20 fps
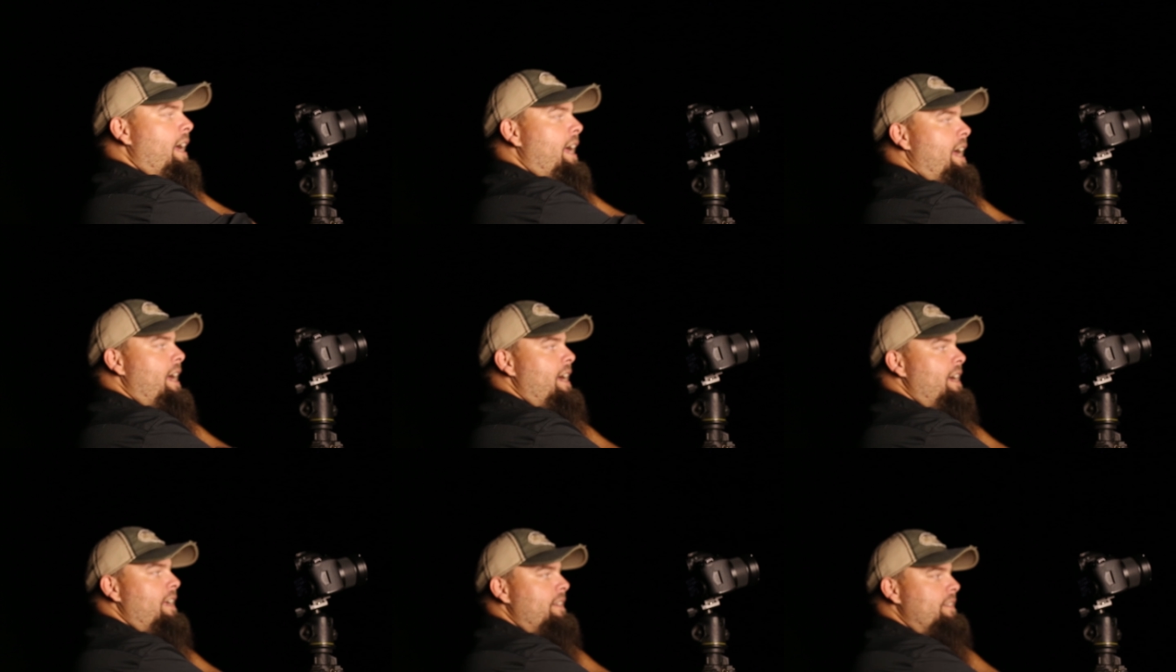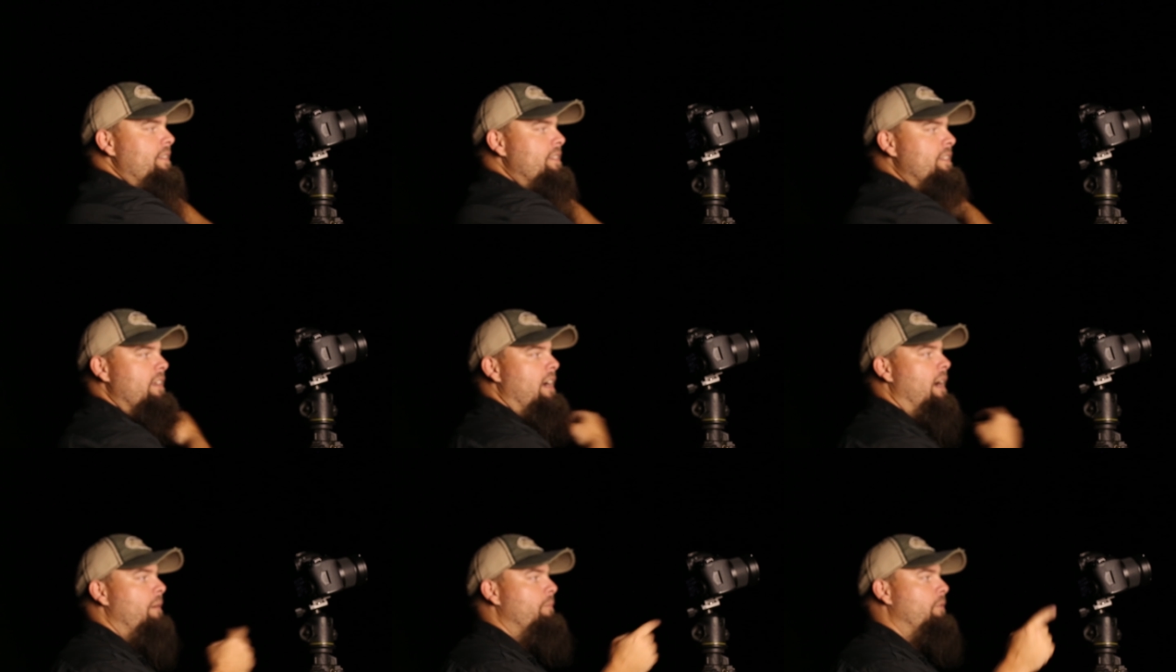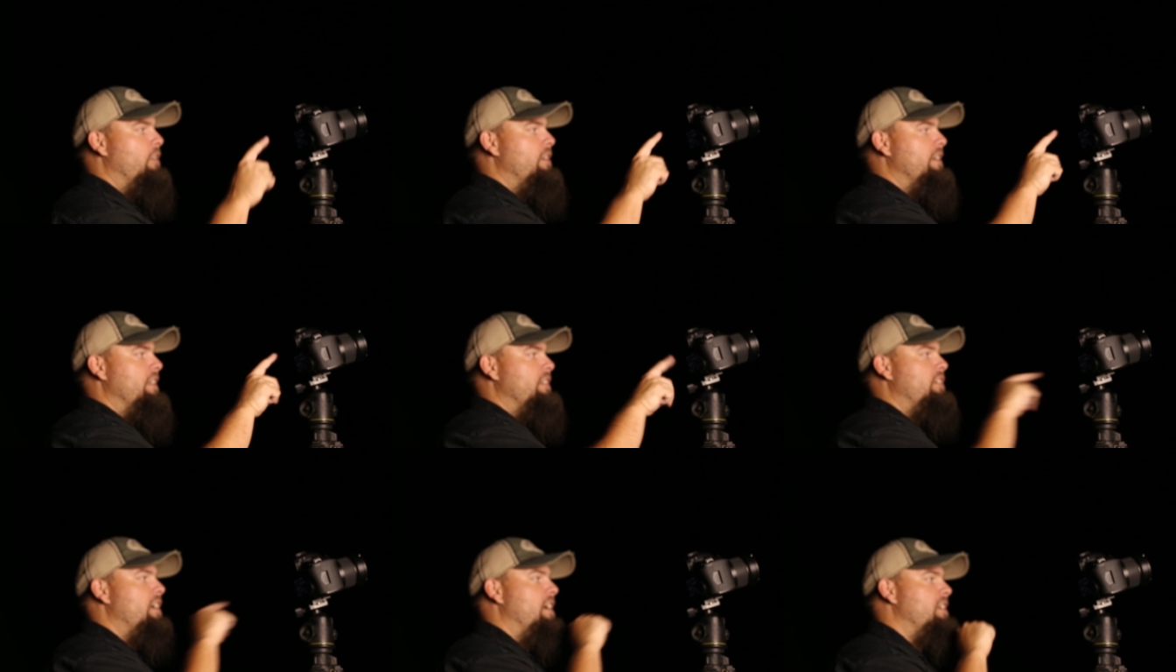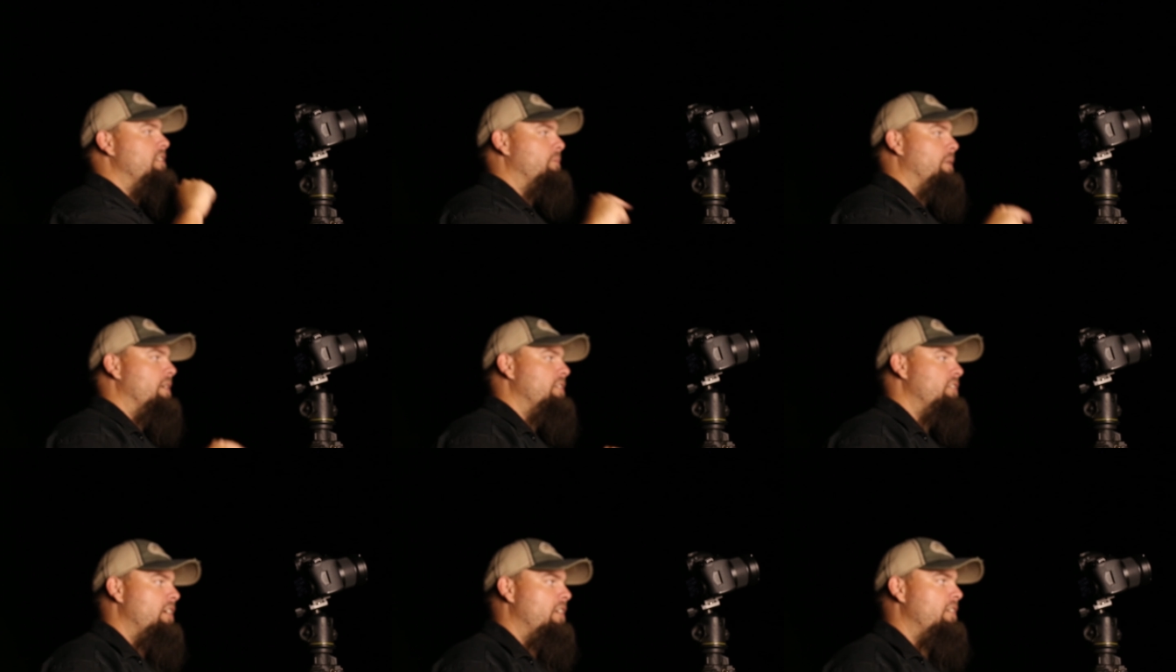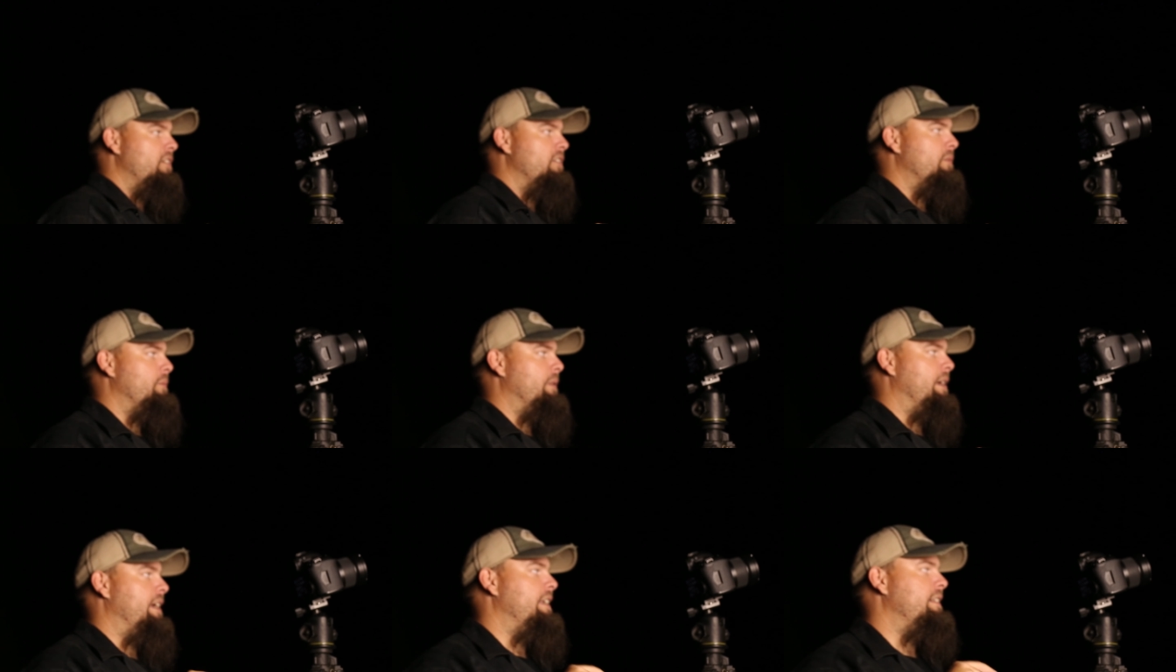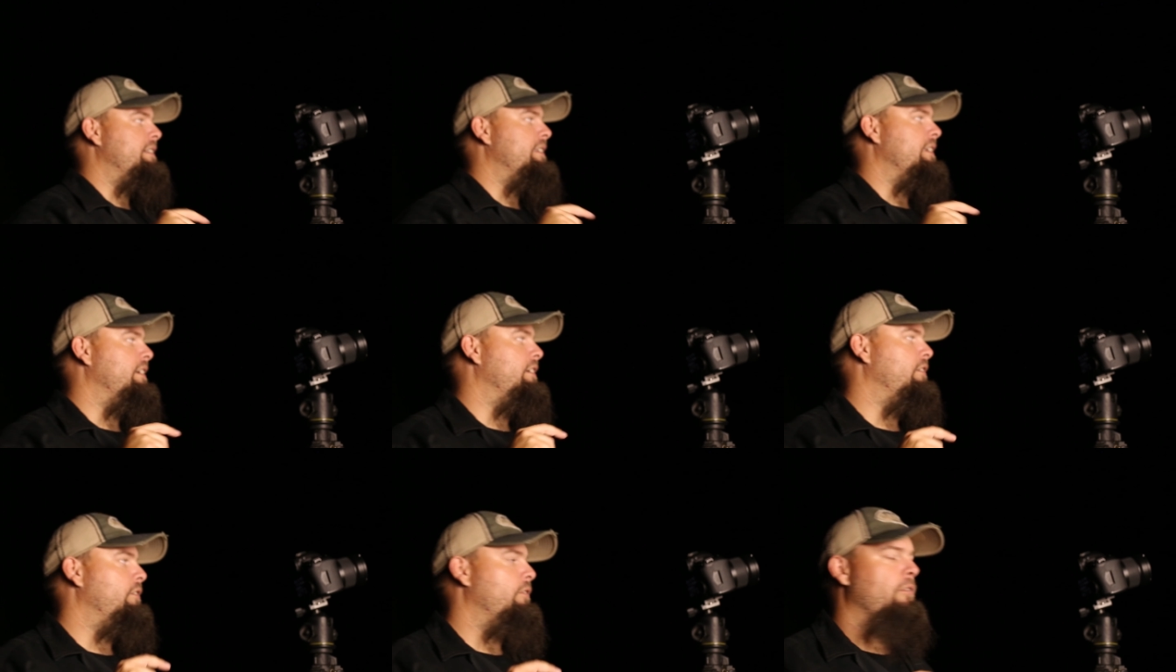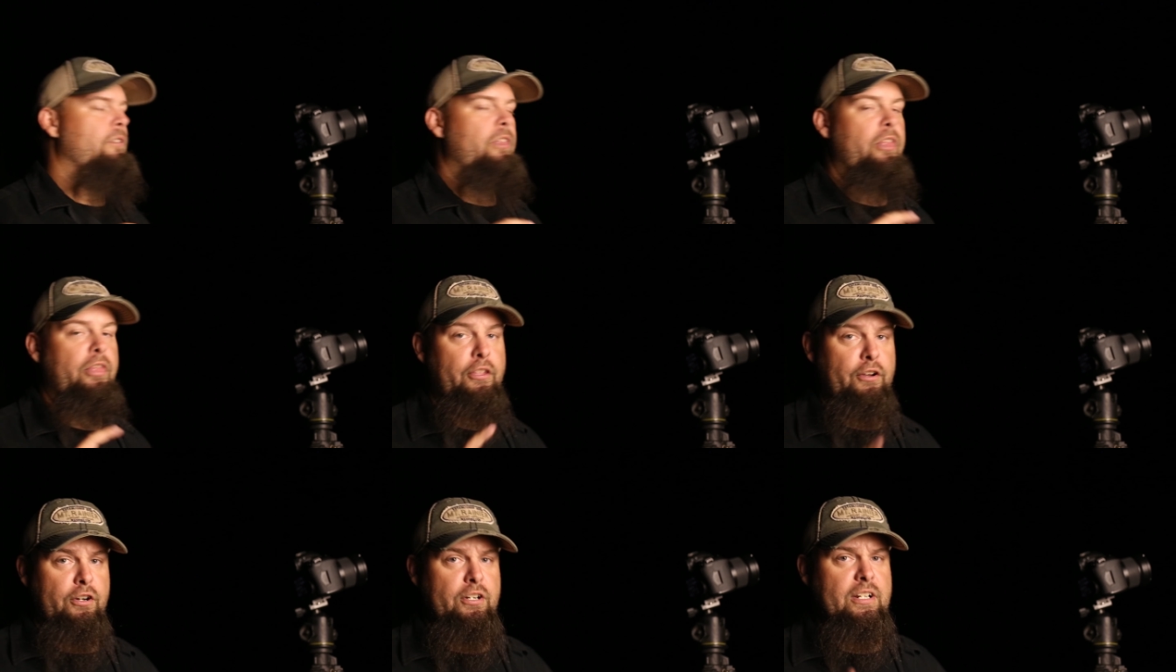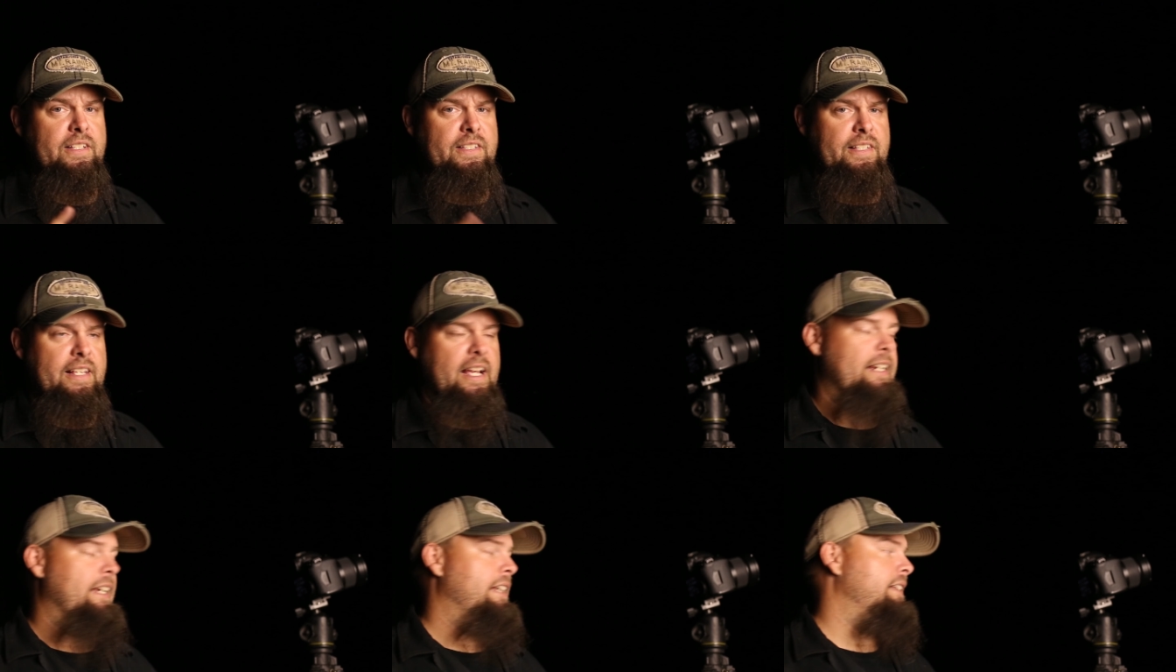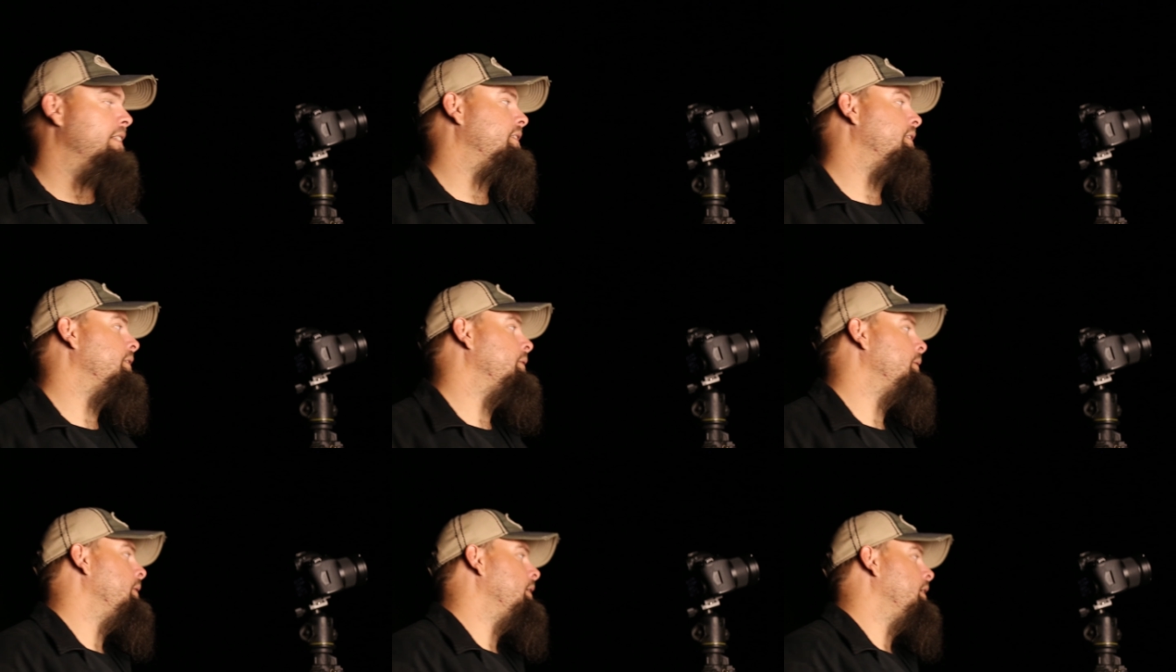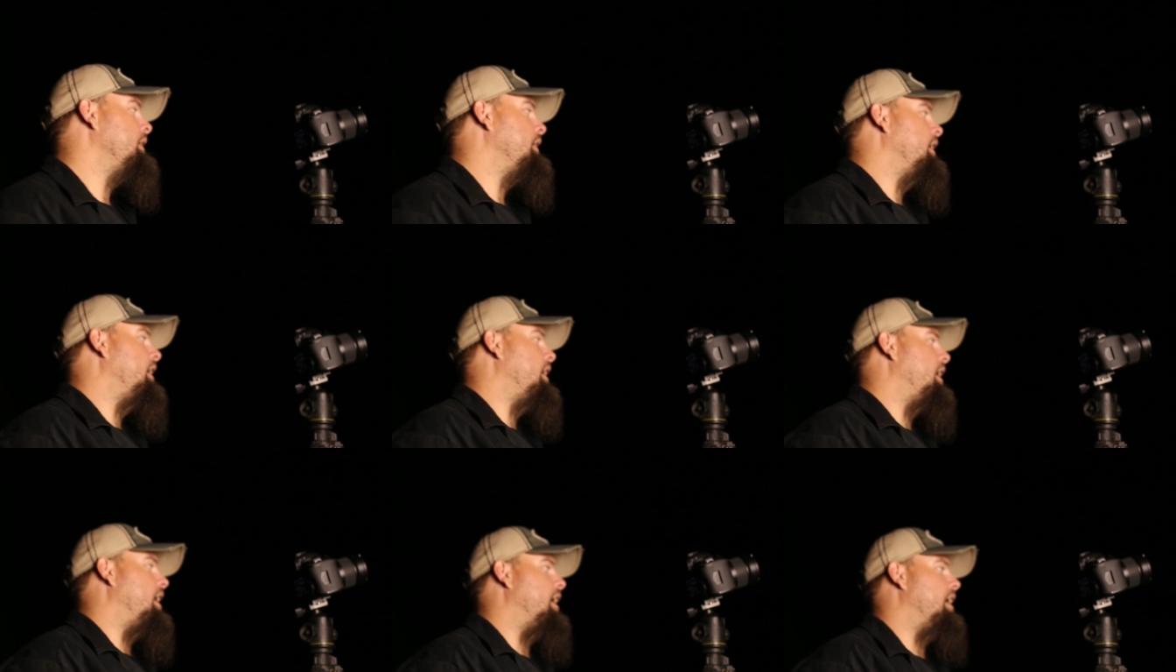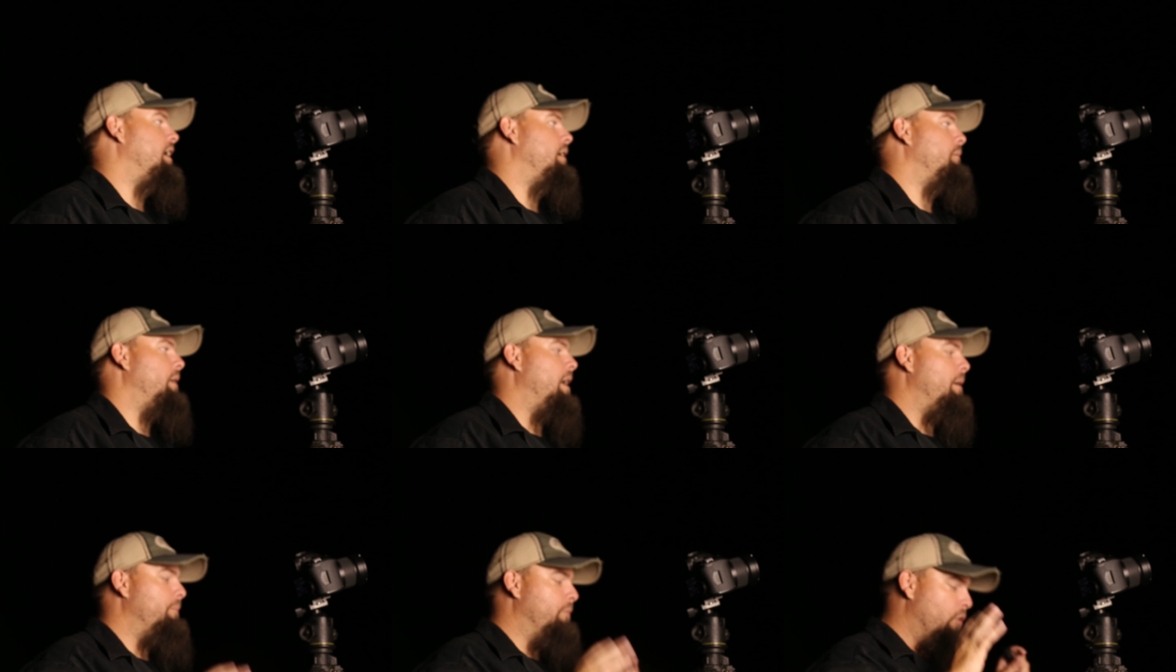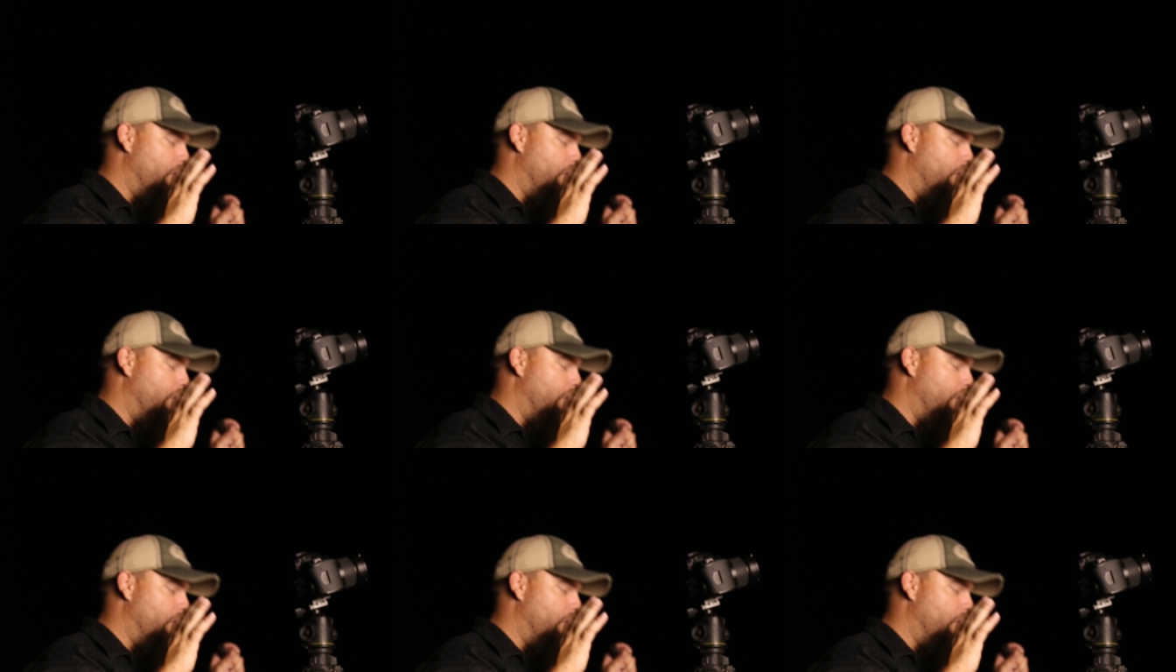And I'm going to change my shutter speed to 30 seconds. Um, I'm